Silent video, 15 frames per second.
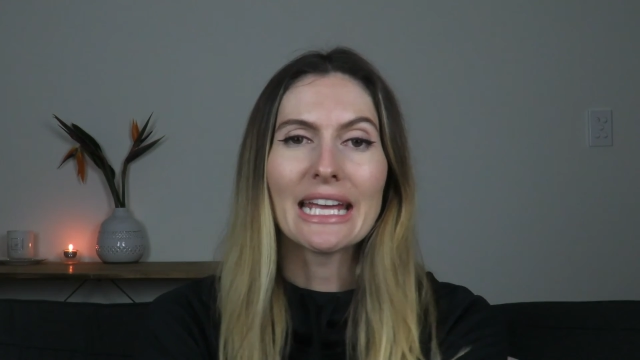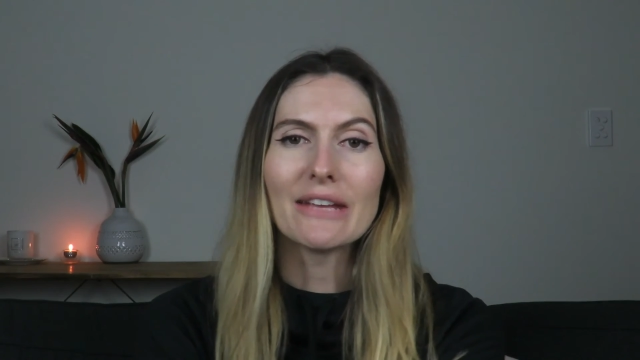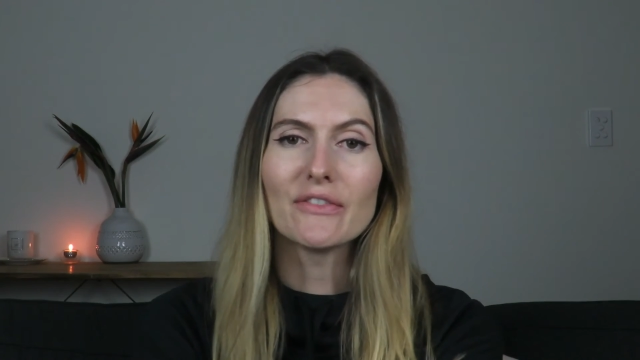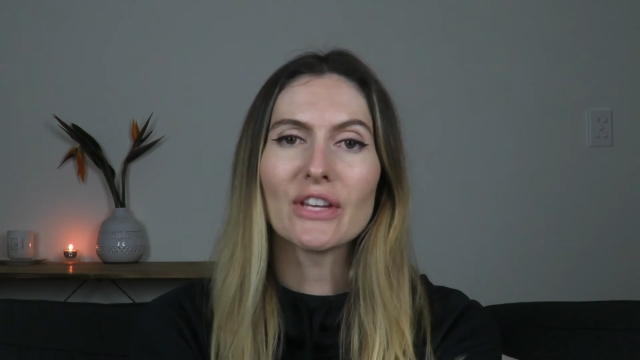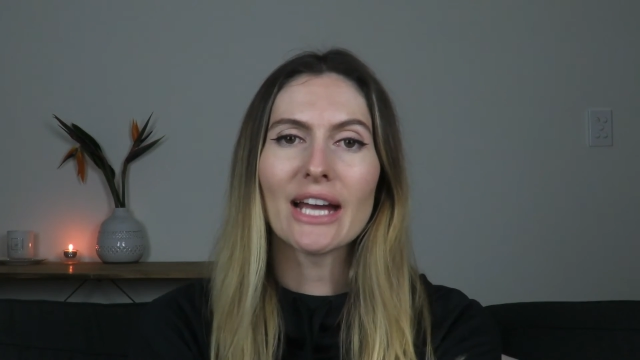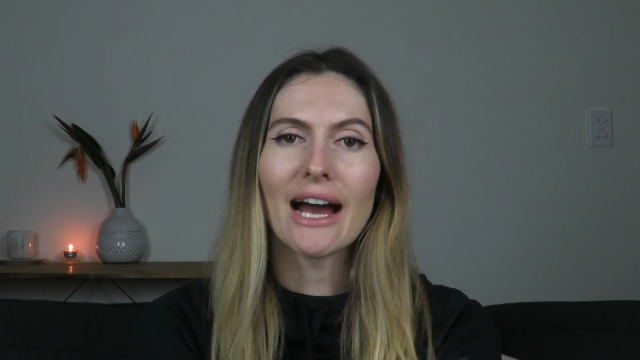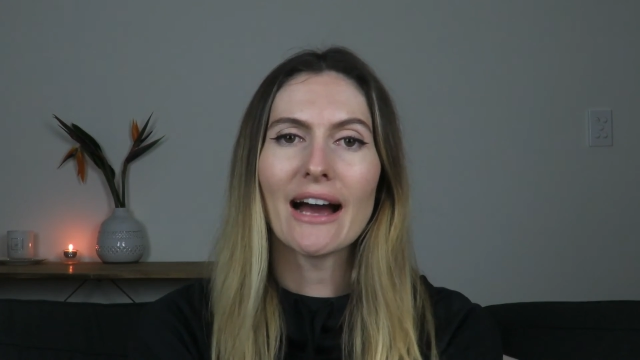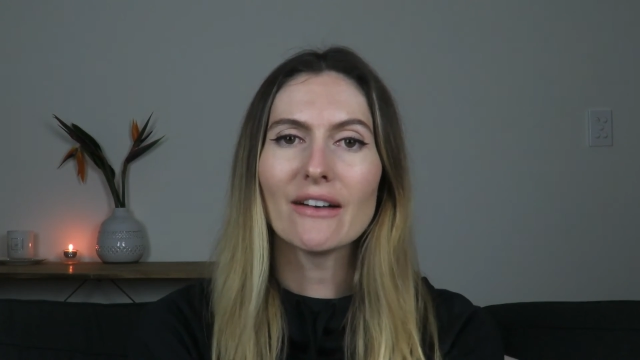If
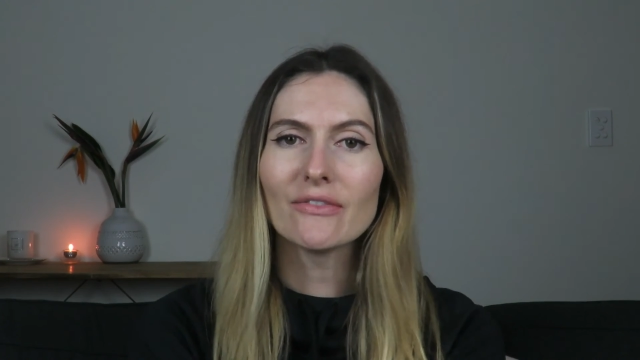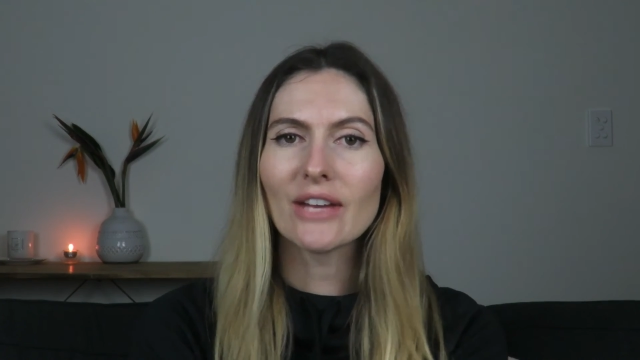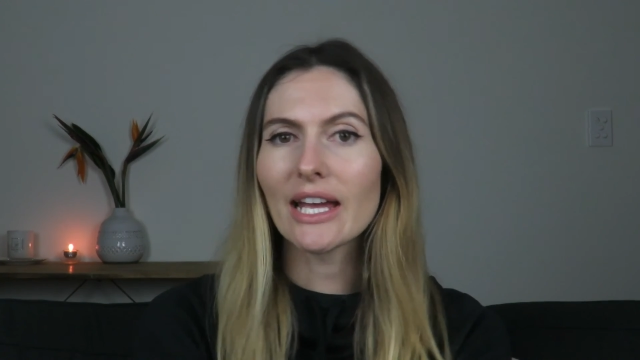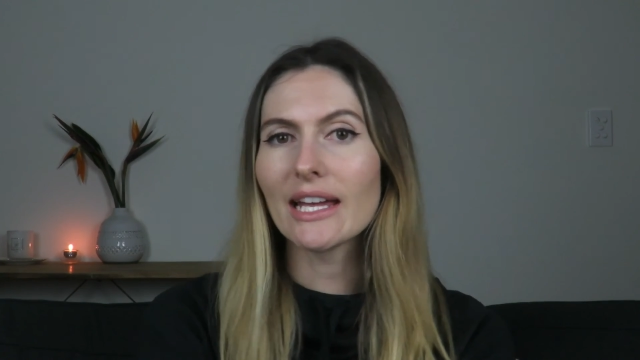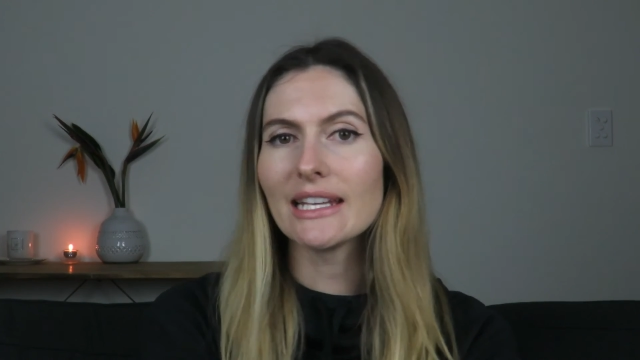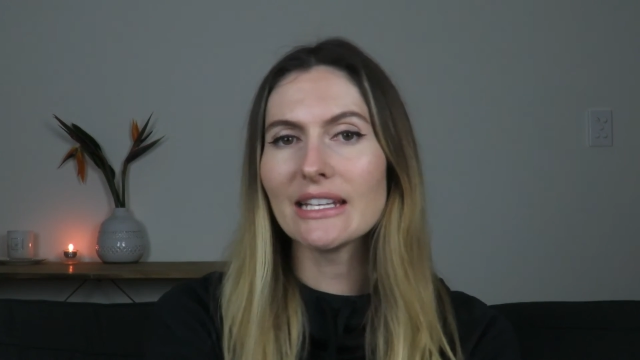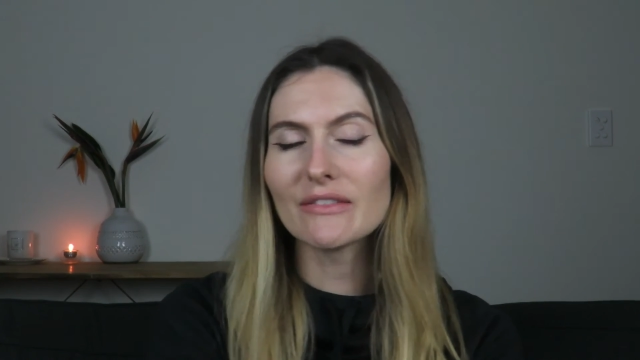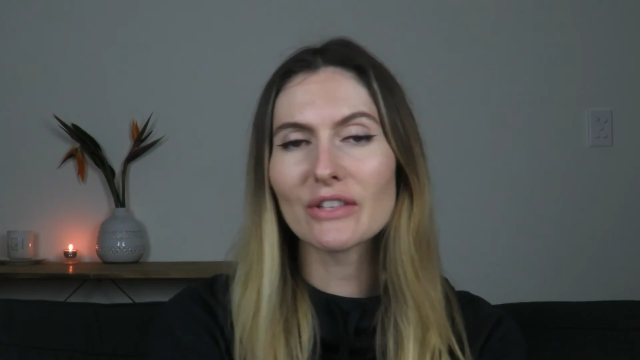you have
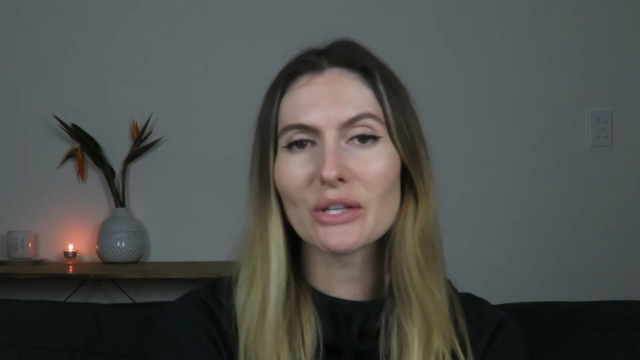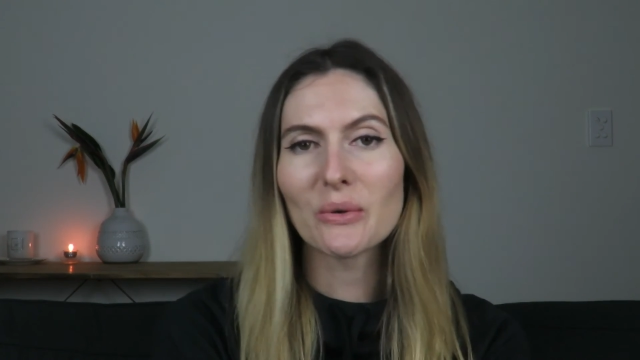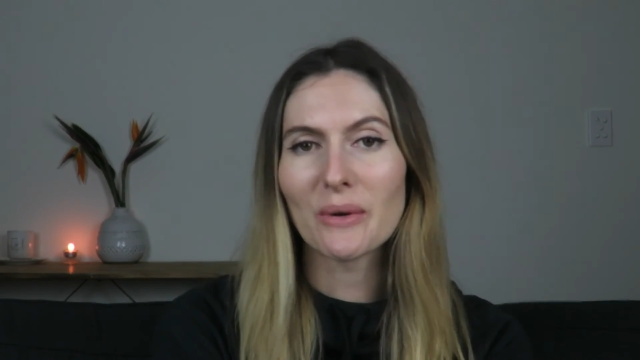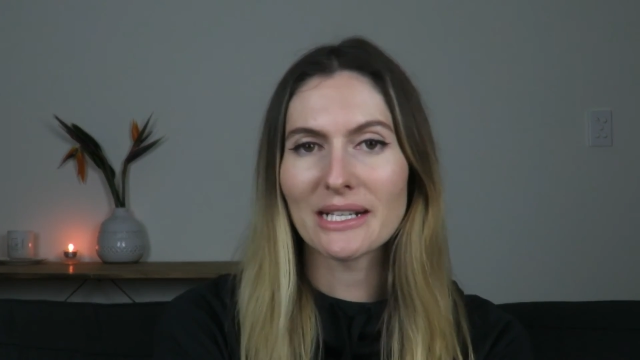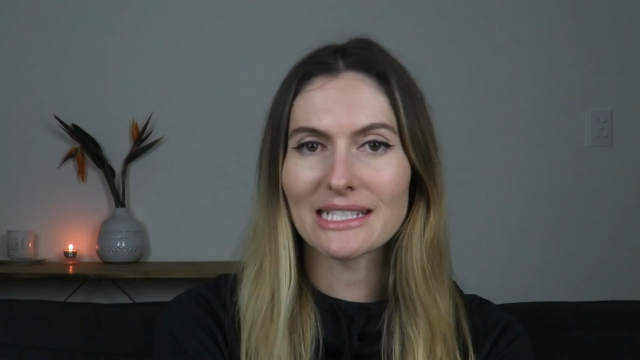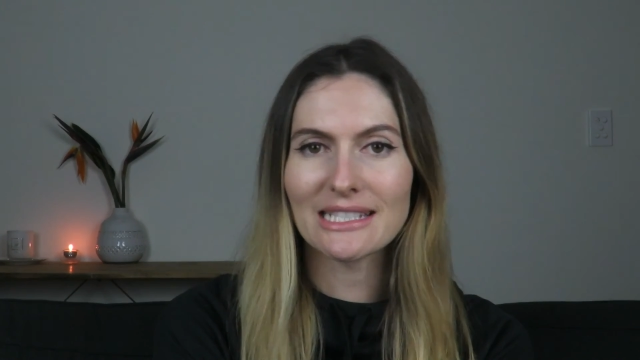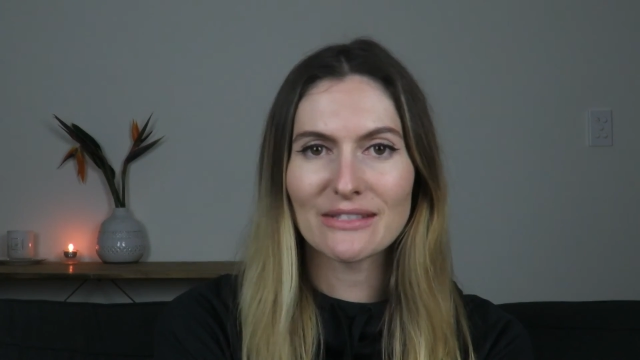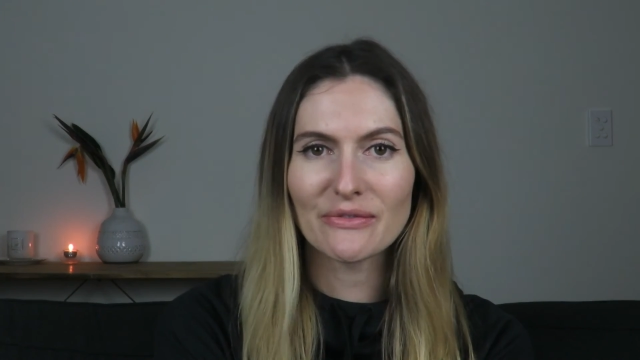any
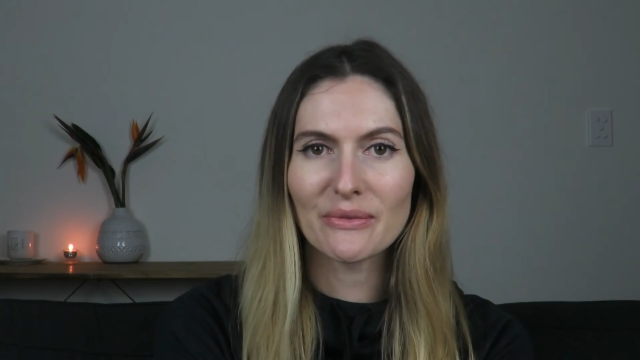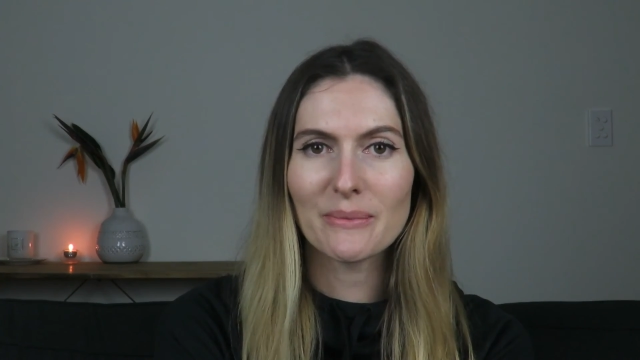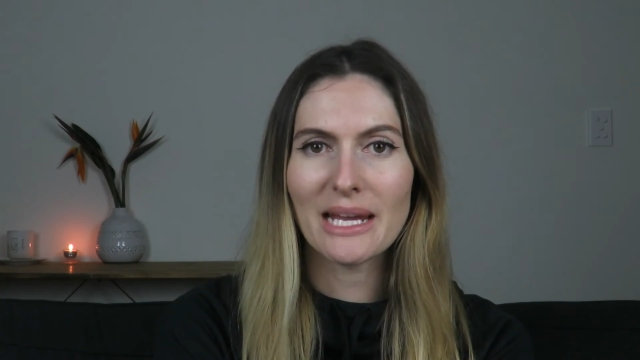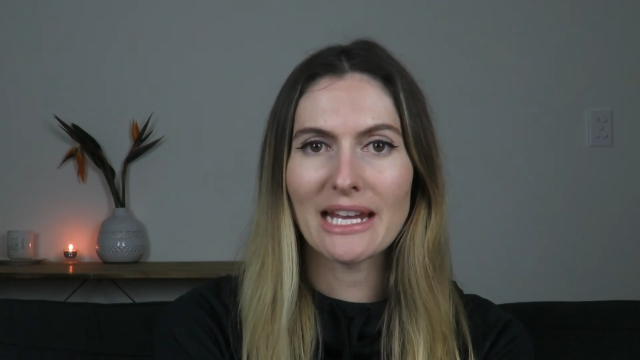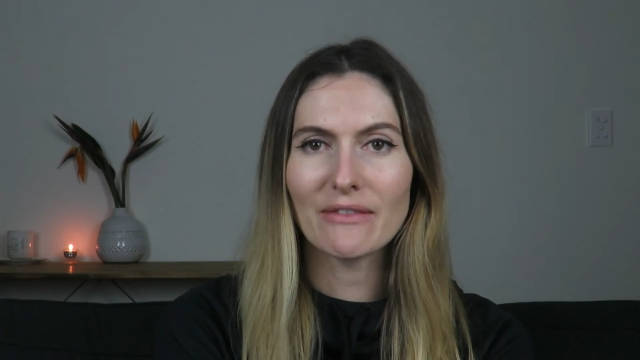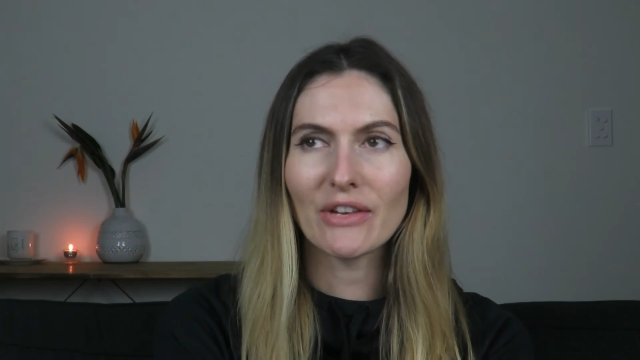requests for me,